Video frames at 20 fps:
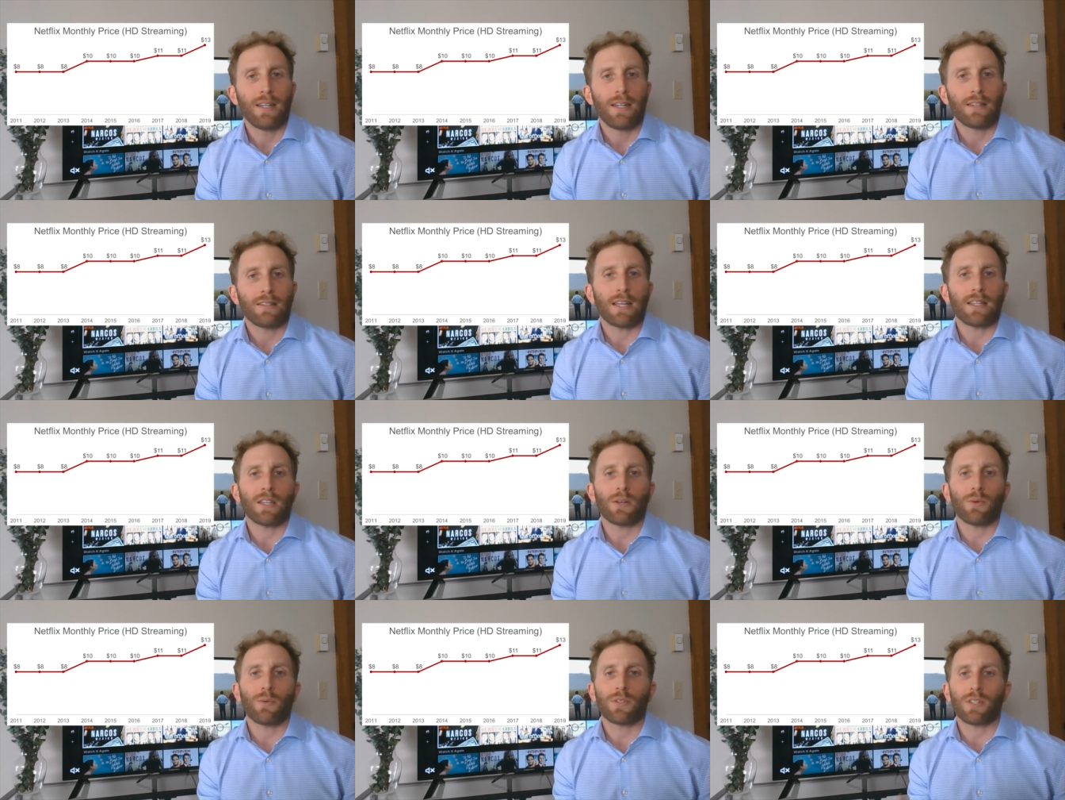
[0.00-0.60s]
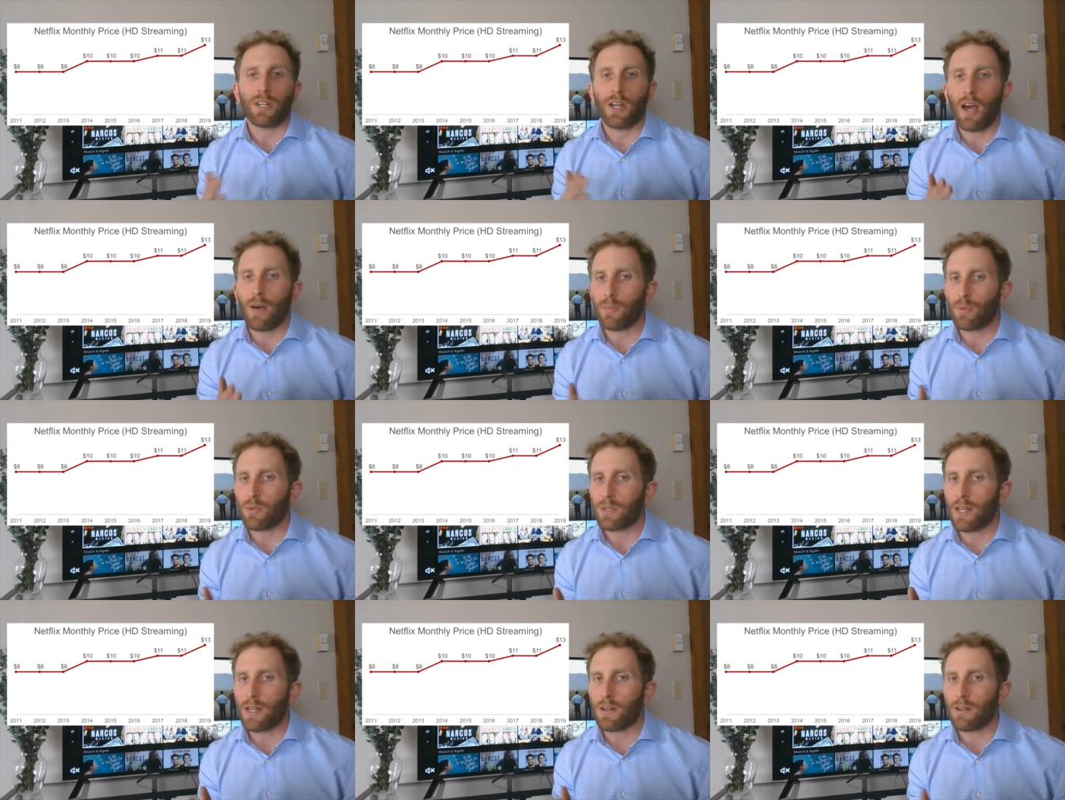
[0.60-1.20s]
Then there was a
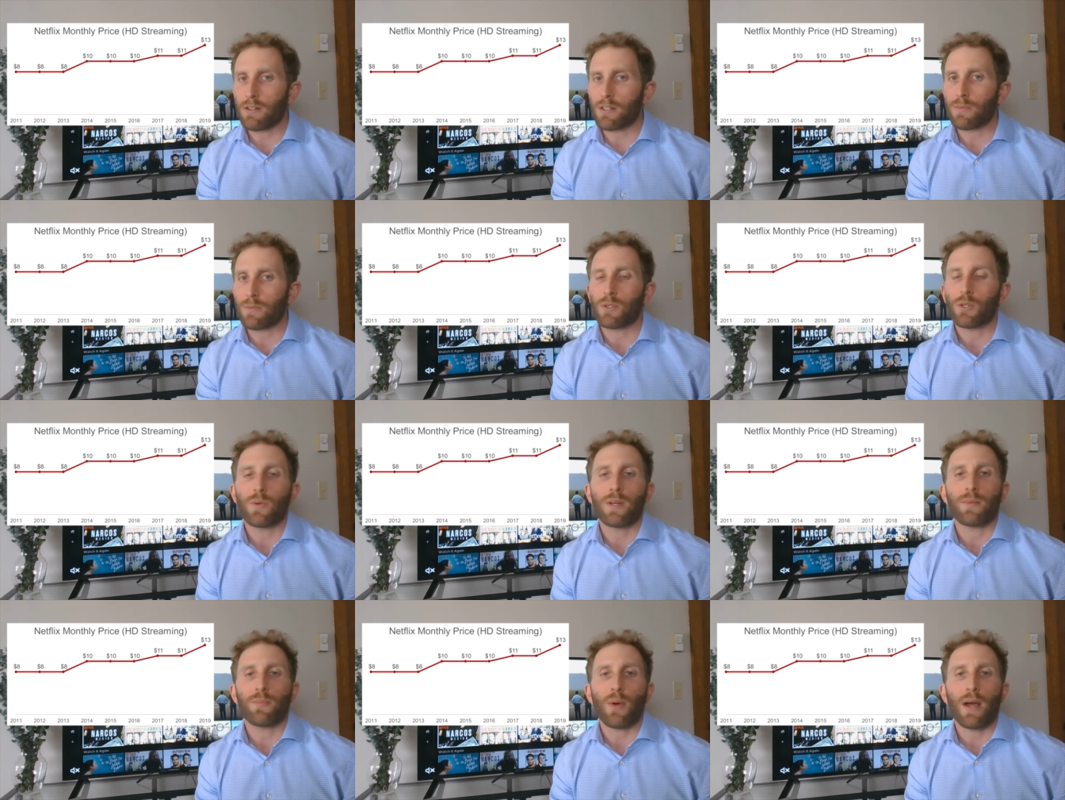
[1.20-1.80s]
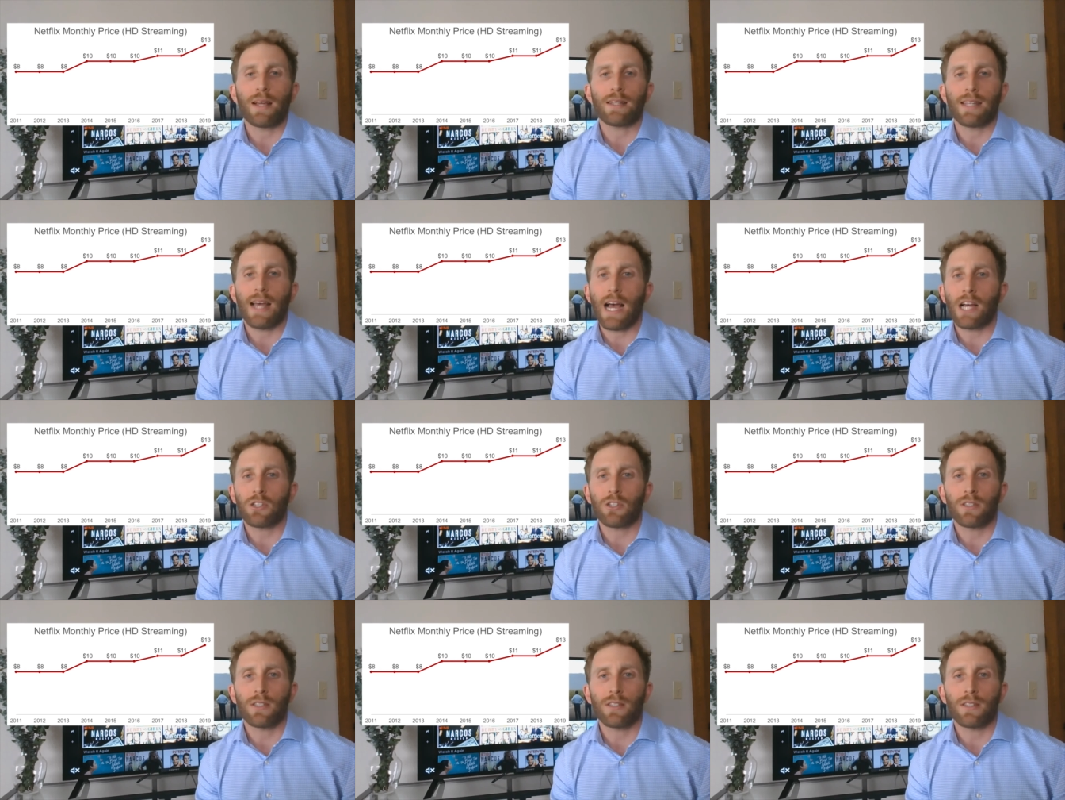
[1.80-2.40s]
couple years between price
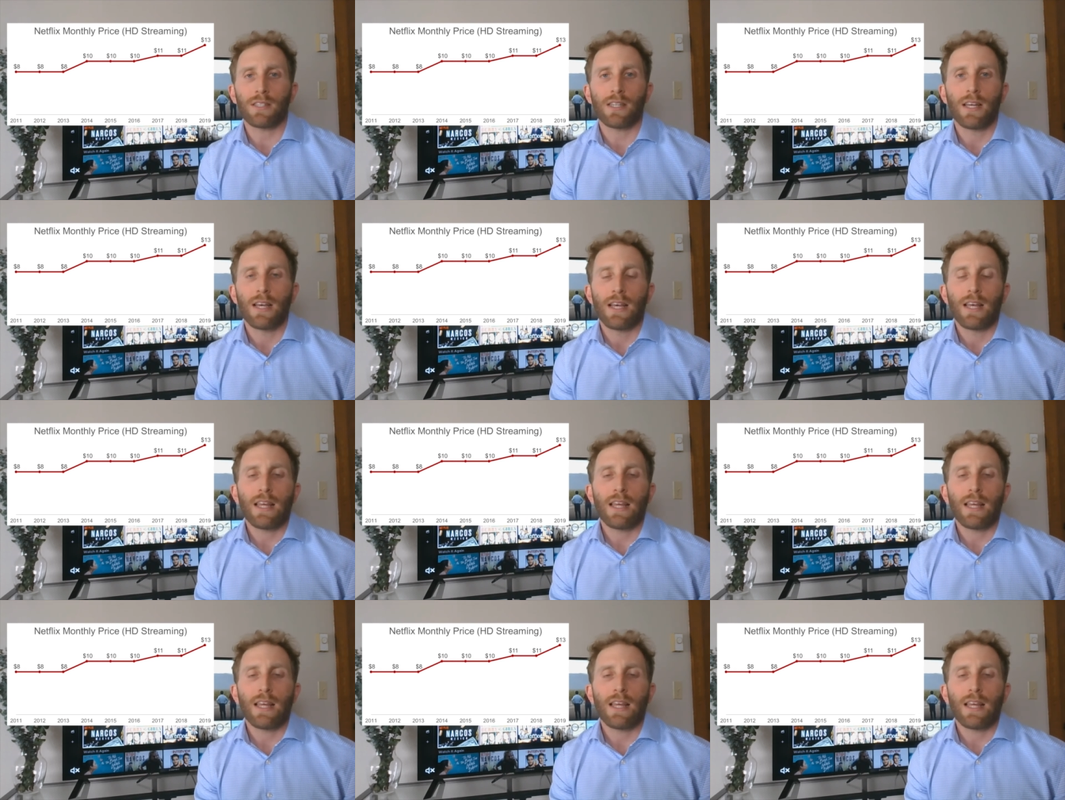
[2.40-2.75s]
actions,